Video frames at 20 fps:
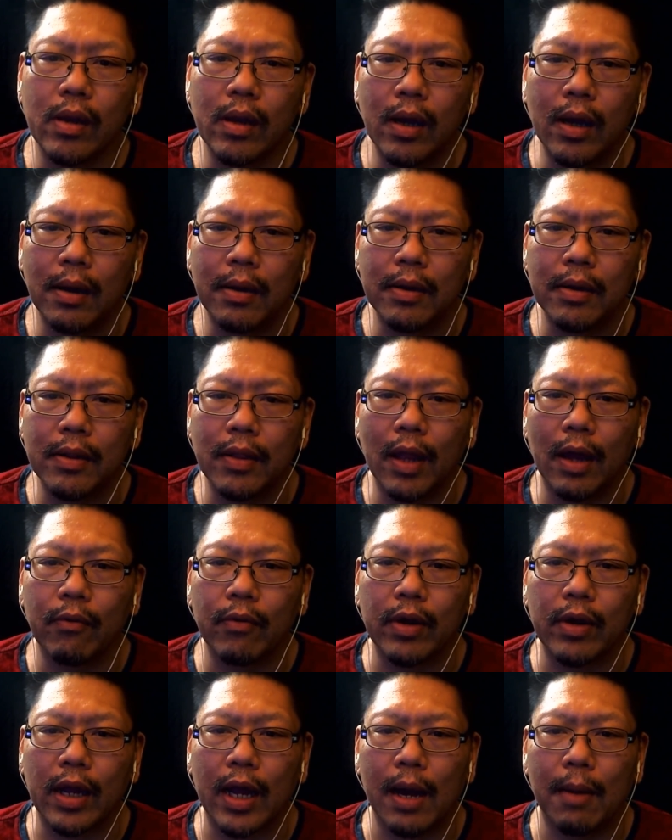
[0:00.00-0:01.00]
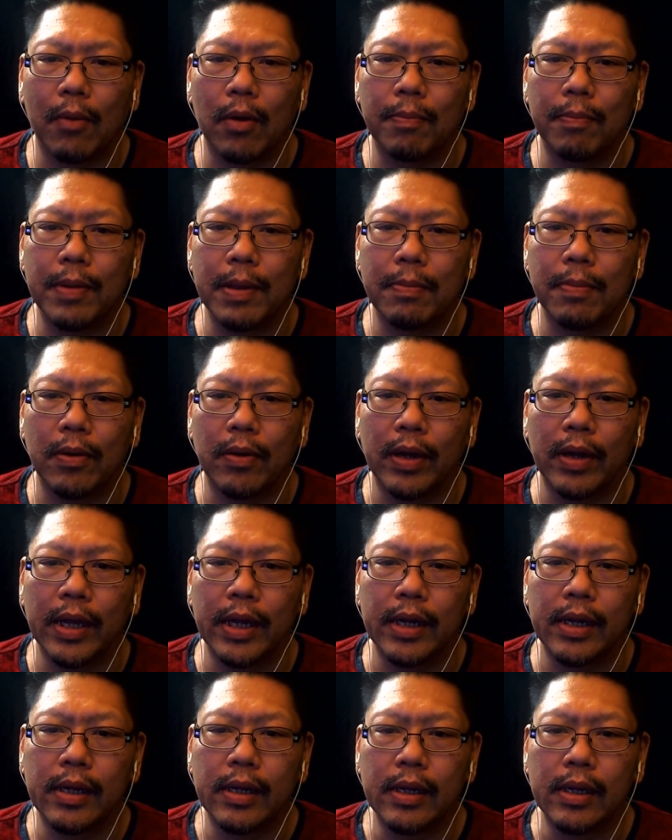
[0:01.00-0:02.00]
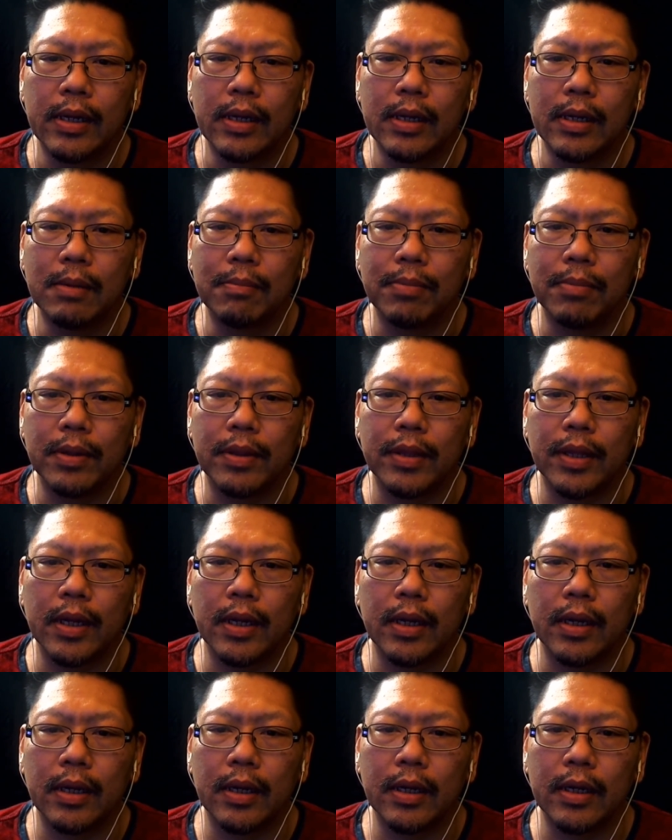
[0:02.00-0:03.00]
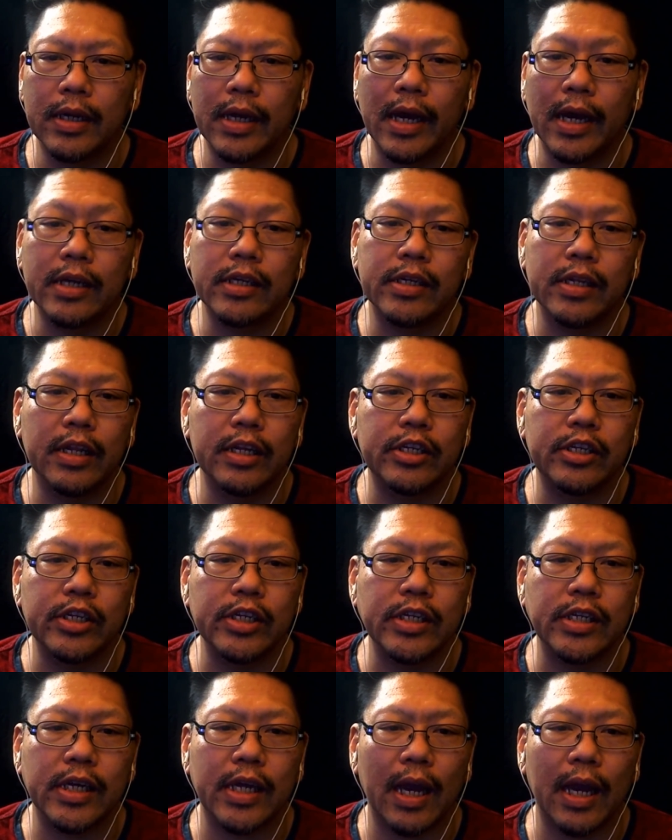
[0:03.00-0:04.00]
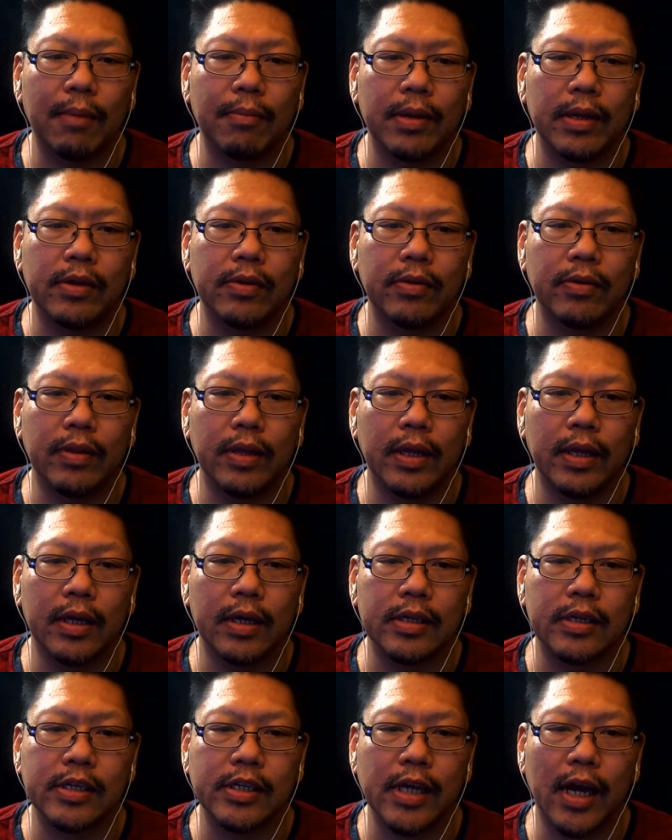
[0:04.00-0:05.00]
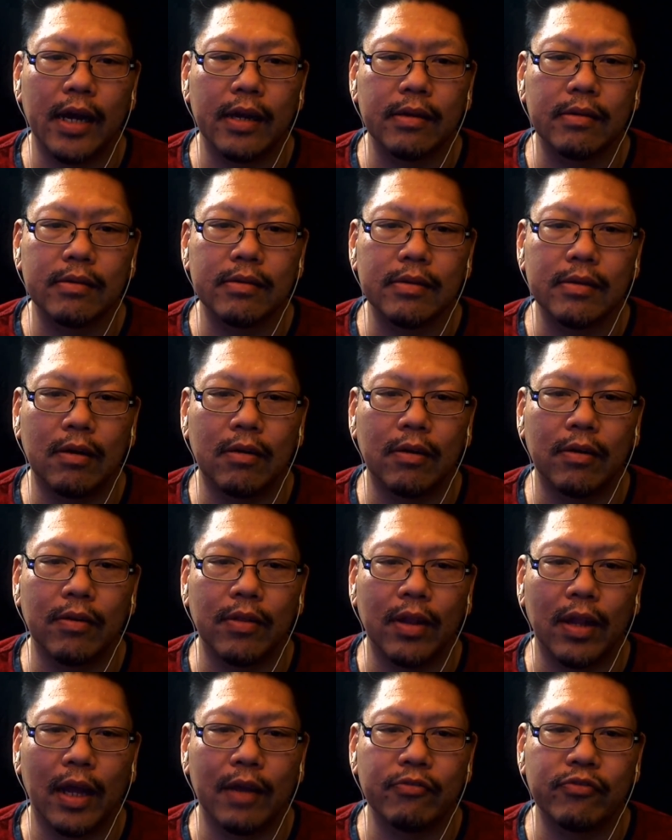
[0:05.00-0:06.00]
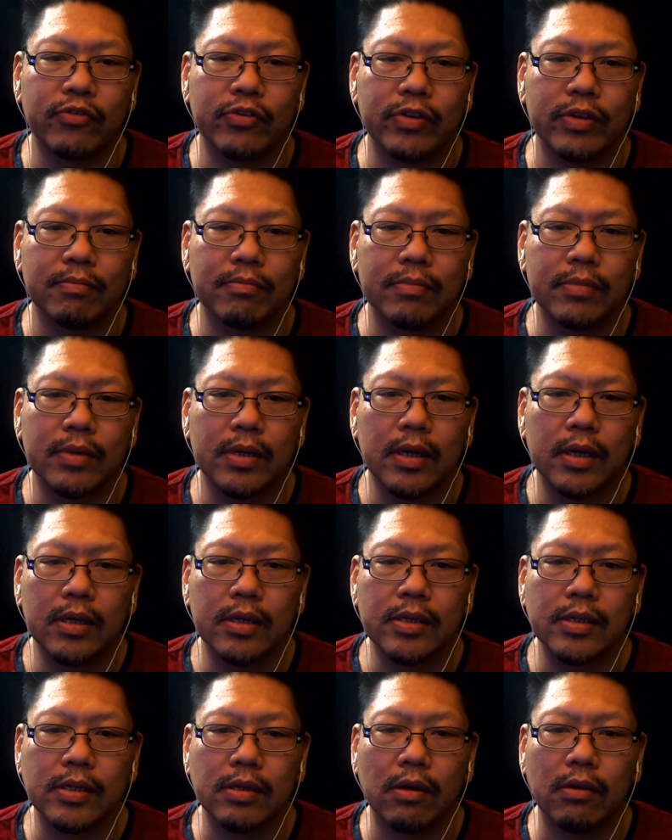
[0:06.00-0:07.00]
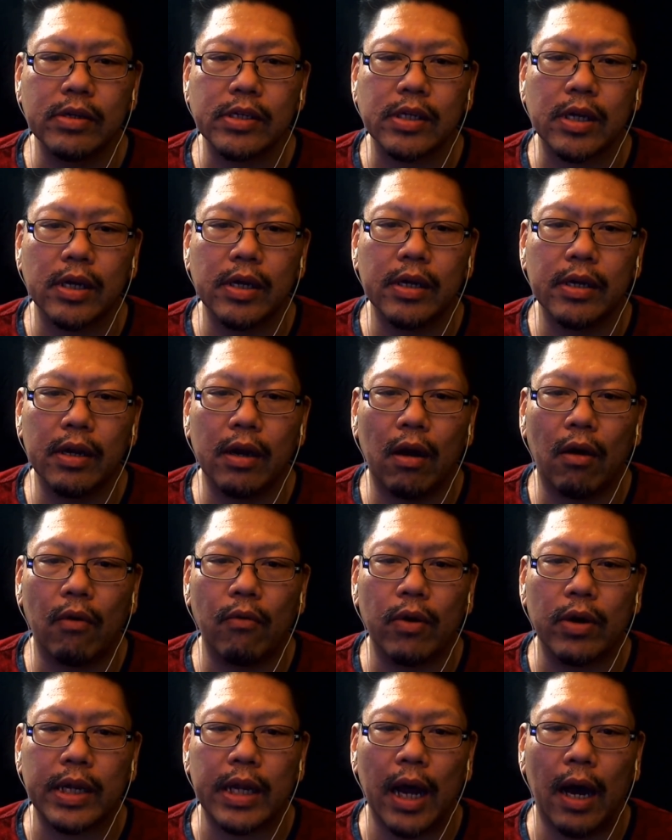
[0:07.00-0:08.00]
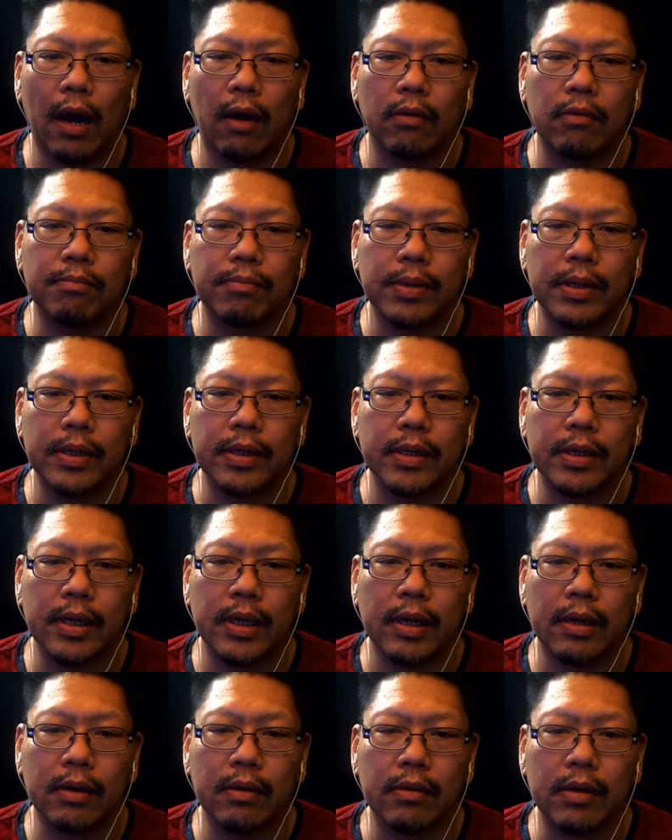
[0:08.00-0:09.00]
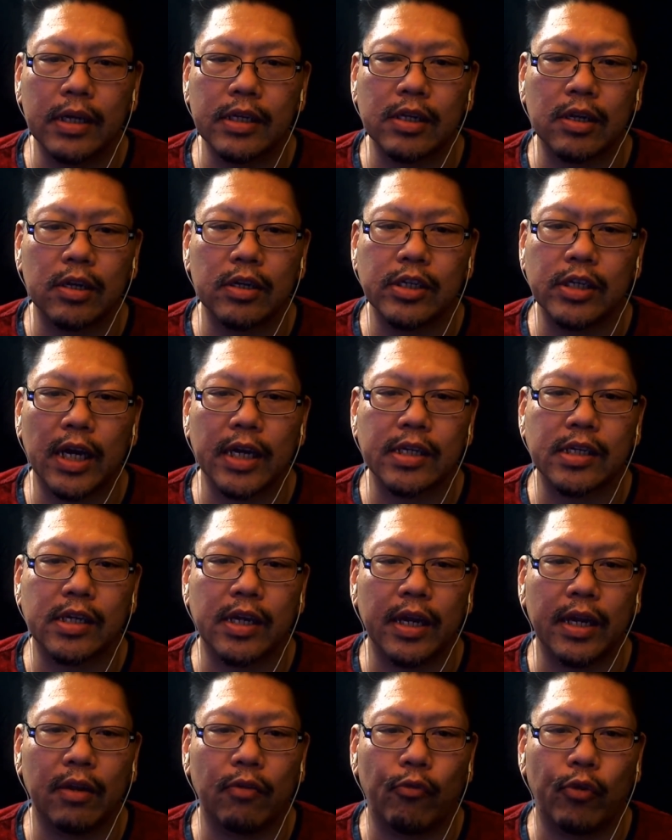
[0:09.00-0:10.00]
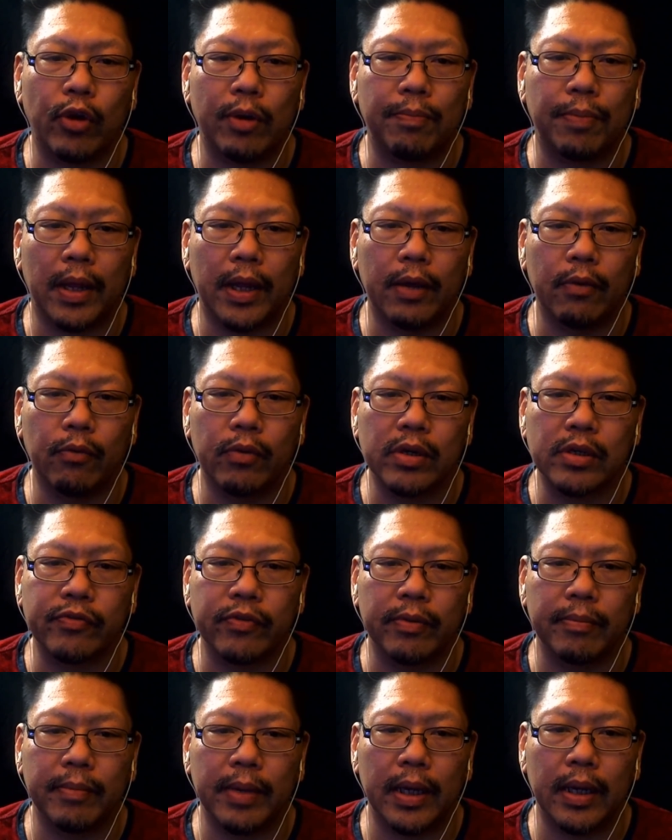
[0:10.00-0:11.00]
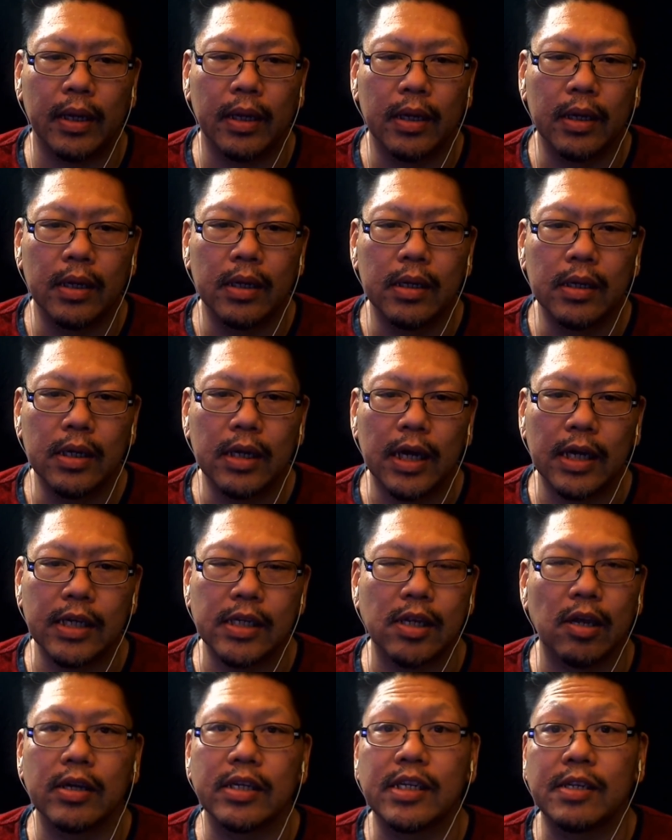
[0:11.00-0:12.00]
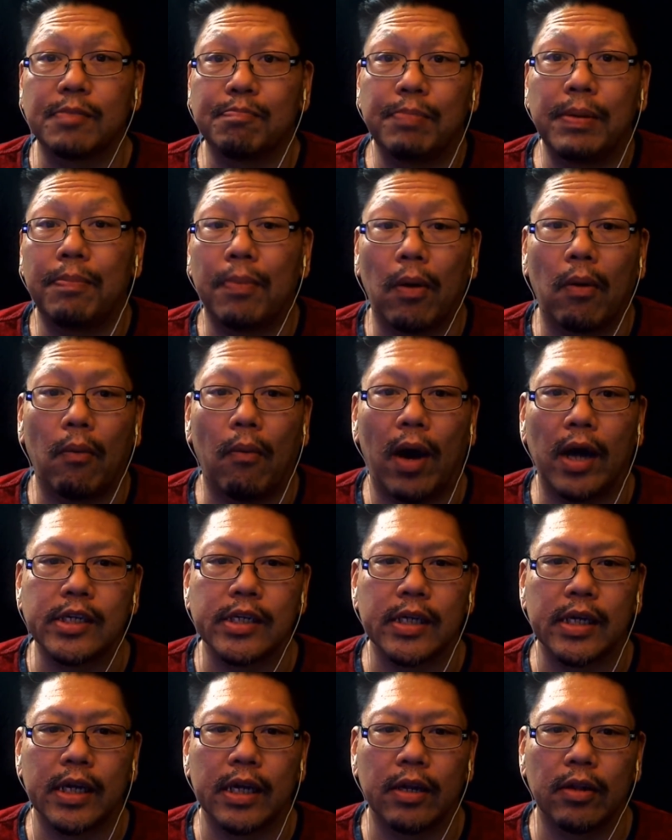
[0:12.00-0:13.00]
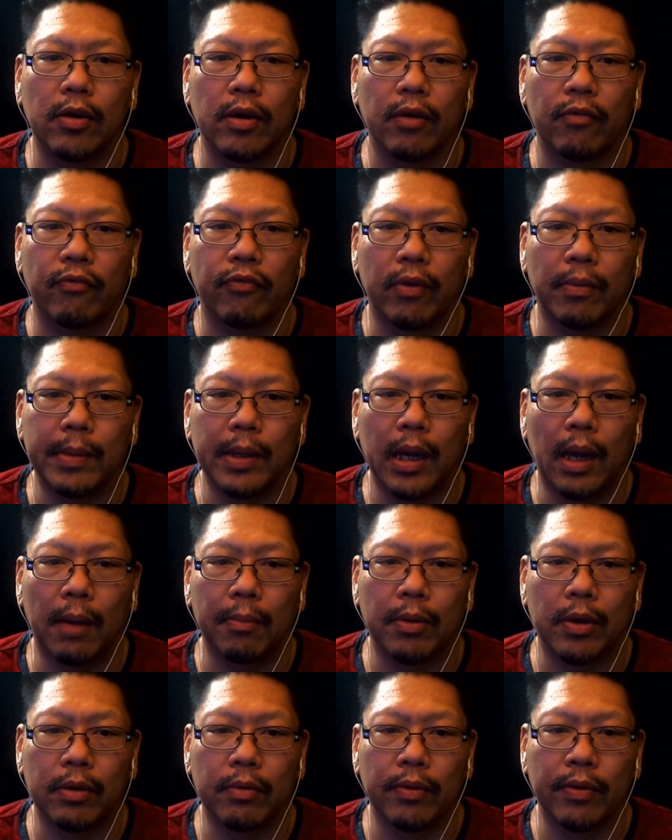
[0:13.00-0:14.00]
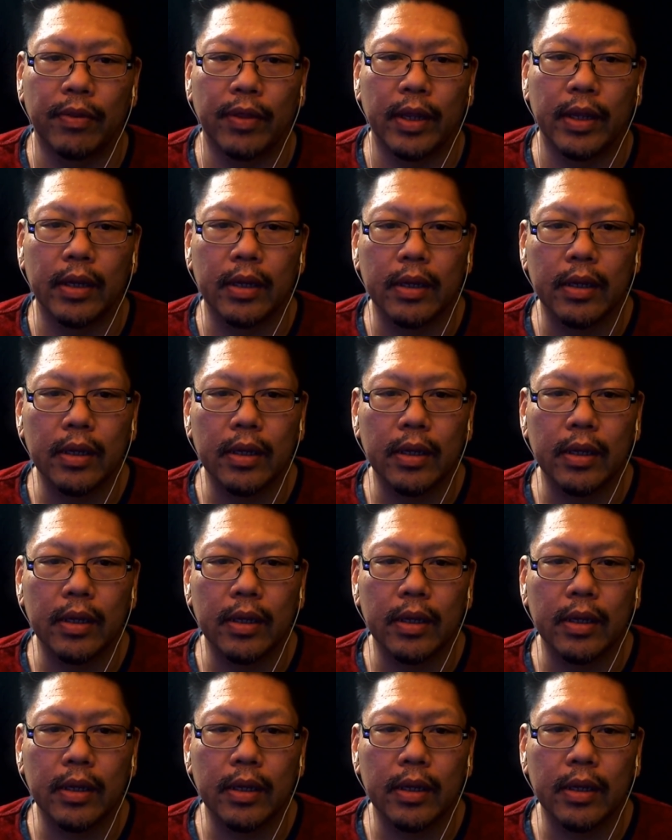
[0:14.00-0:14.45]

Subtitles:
That would have got more people in. But then, yes, then Shishi came into the chat or the live stream. So it was good. It all worked out. But, you know, as long as you guys get in the replay, it works for me. As long as people are watching and learning from it, I'm good with it.